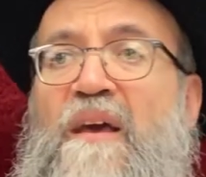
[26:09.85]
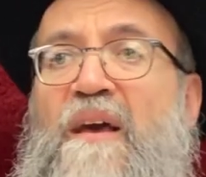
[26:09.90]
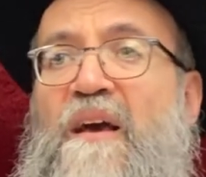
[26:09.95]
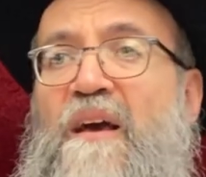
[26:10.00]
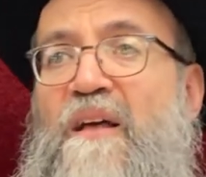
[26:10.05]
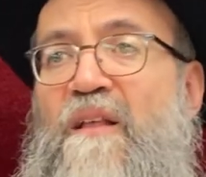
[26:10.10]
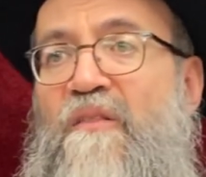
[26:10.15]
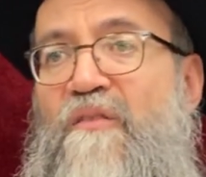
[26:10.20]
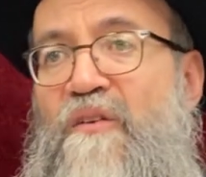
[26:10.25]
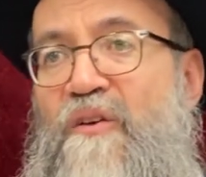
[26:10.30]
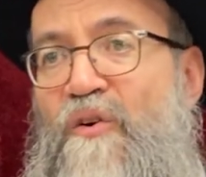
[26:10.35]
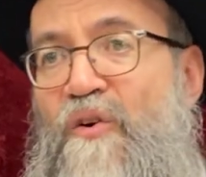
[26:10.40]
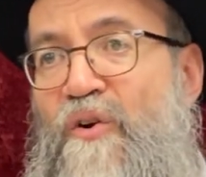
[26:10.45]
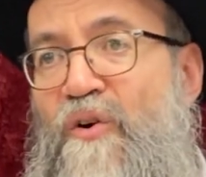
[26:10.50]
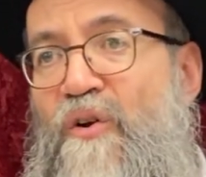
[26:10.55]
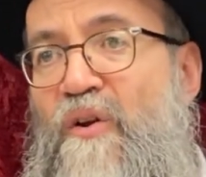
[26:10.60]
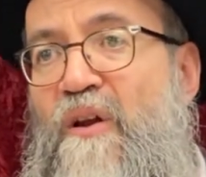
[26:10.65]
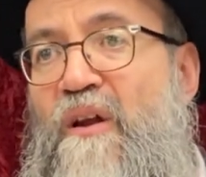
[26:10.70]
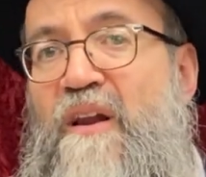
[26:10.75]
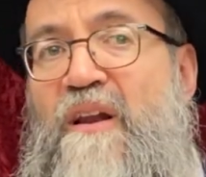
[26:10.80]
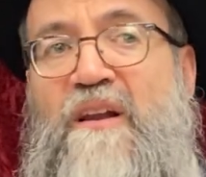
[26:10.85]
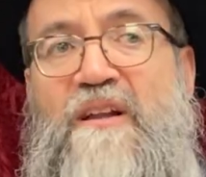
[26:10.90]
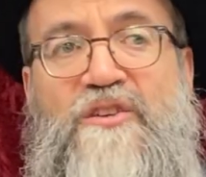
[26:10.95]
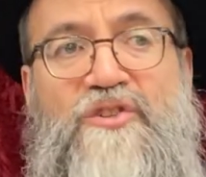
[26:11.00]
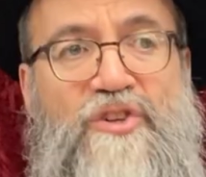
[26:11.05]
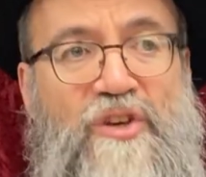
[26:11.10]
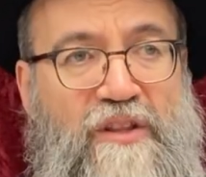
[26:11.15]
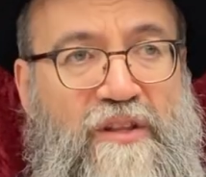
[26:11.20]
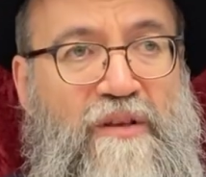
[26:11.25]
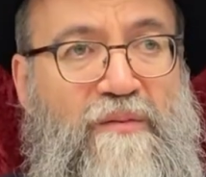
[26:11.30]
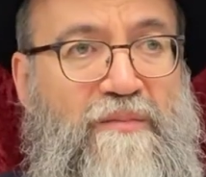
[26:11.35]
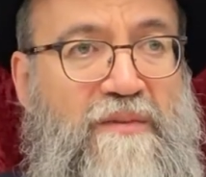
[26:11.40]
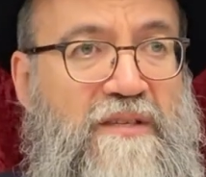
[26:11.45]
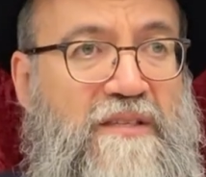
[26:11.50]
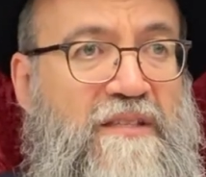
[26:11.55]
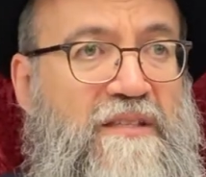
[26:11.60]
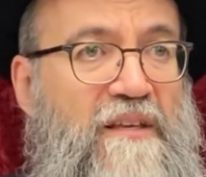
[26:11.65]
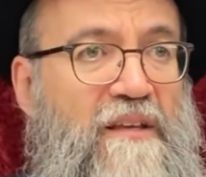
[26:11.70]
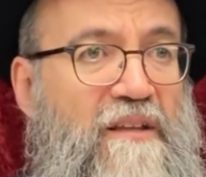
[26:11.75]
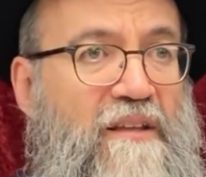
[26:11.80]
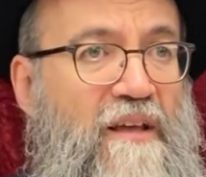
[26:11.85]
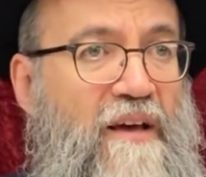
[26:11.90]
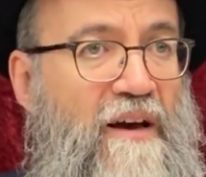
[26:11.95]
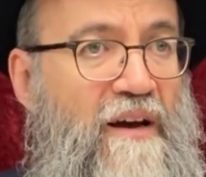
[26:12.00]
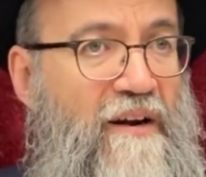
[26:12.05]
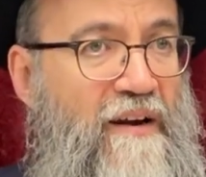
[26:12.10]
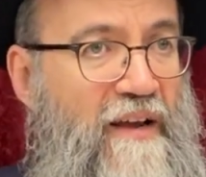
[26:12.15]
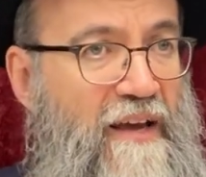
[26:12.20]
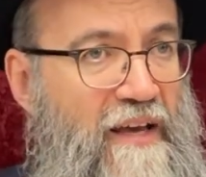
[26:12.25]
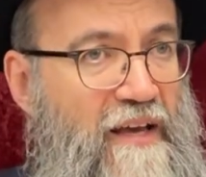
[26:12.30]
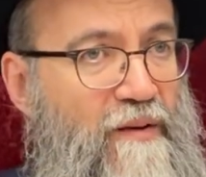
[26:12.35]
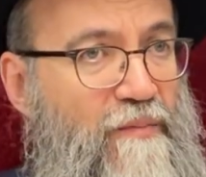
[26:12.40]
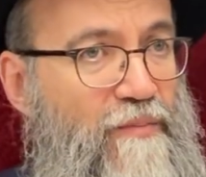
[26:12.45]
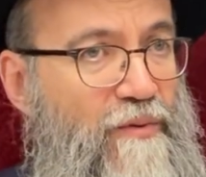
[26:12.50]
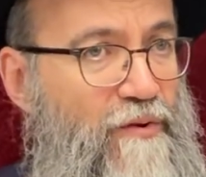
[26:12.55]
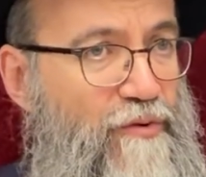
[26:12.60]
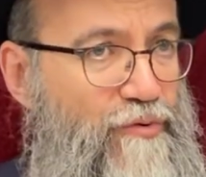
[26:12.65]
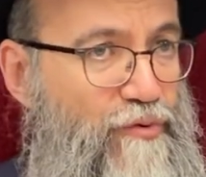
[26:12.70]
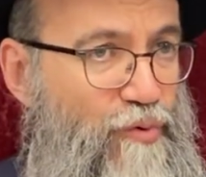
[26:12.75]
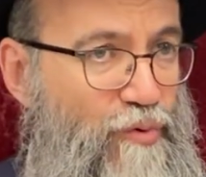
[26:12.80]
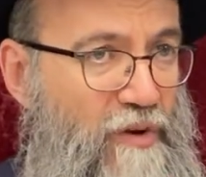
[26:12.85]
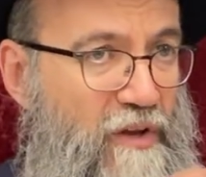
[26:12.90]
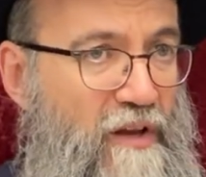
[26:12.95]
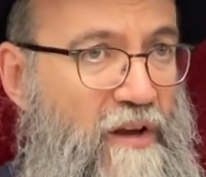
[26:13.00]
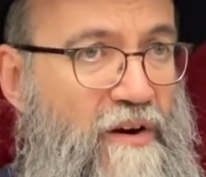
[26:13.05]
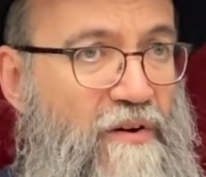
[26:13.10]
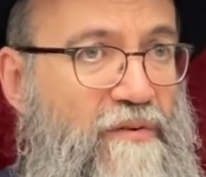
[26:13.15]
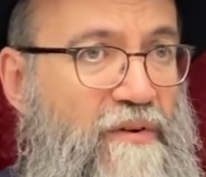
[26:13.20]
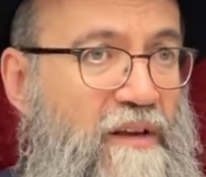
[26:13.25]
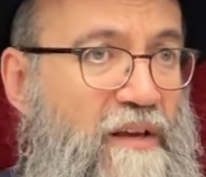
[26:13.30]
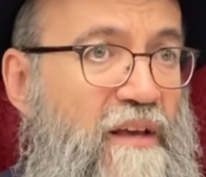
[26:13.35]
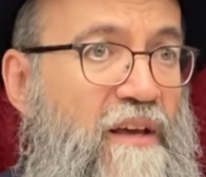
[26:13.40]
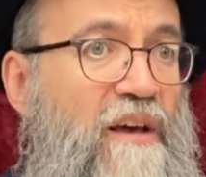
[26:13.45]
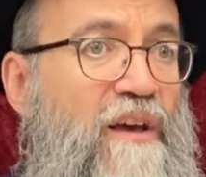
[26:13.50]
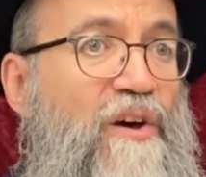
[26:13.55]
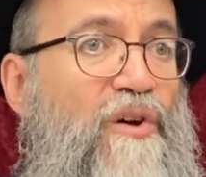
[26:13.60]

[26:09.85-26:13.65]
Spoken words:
and the only legitimacy they are able to carry